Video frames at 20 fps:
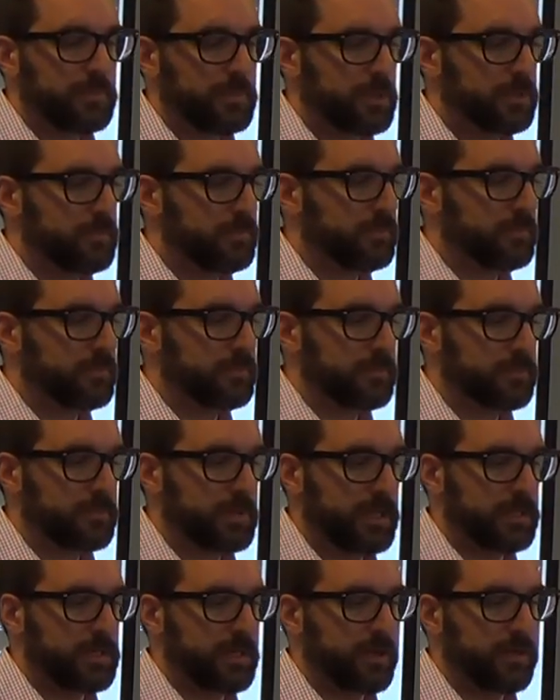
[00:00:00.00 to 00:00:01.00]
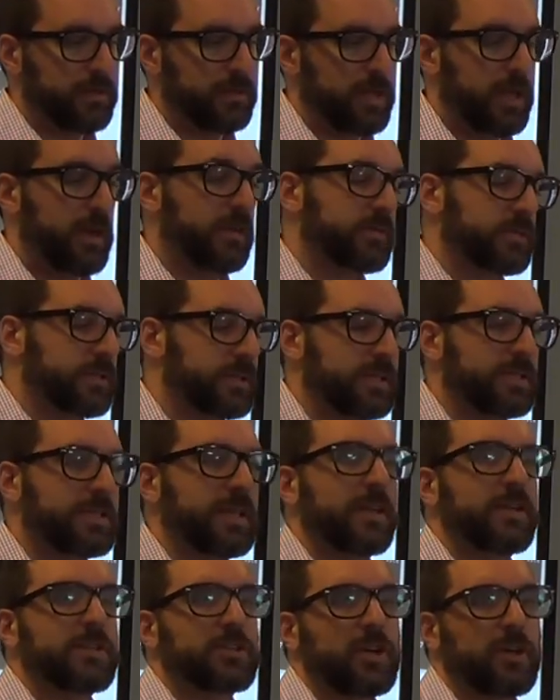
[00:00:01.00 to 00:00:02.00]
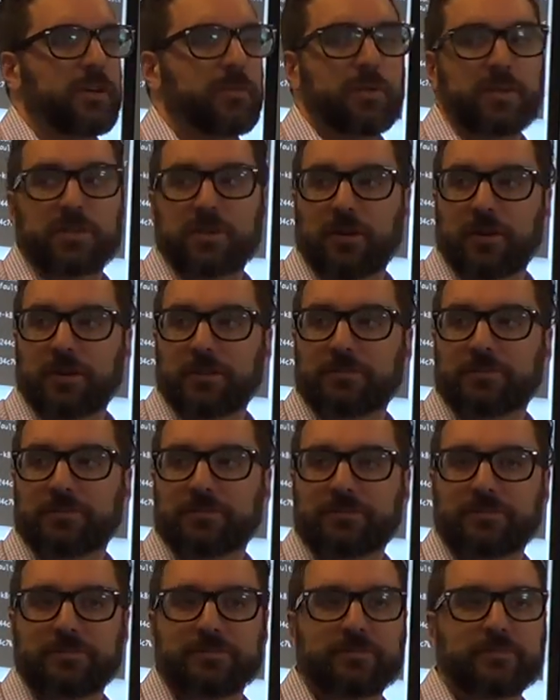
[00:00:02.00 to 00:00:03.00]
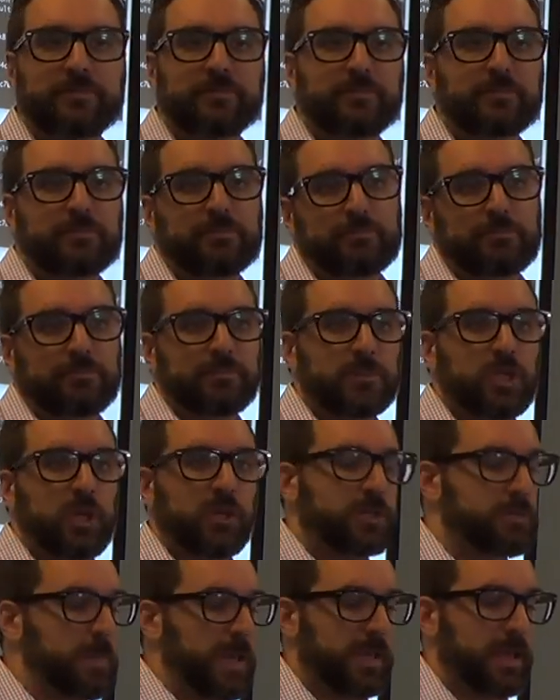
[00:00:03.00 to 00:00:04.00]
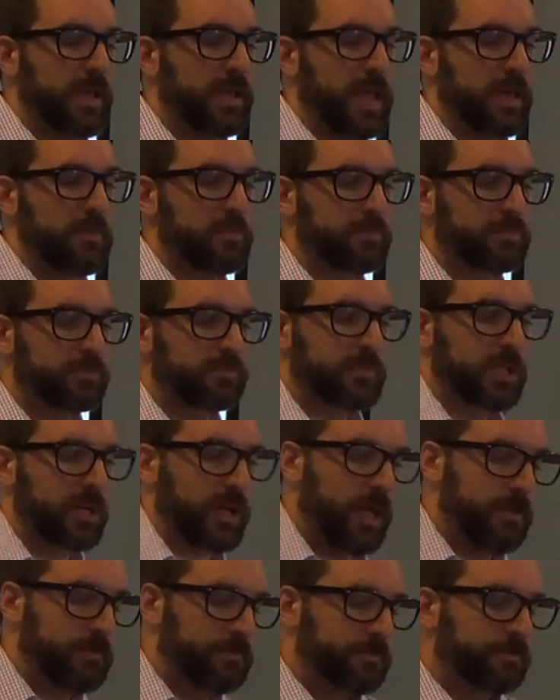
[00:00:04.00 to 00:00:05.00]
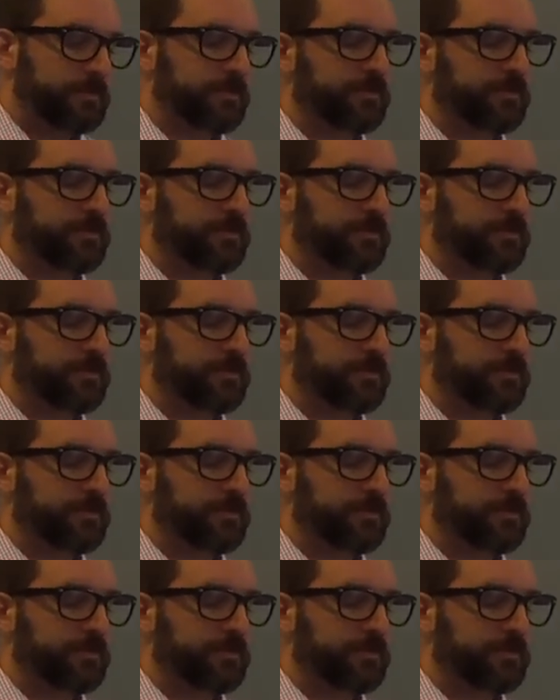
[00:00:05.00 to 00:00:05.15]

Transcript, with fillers: Oop, that's not good. There, decided to start a restart it. So it's again, okay?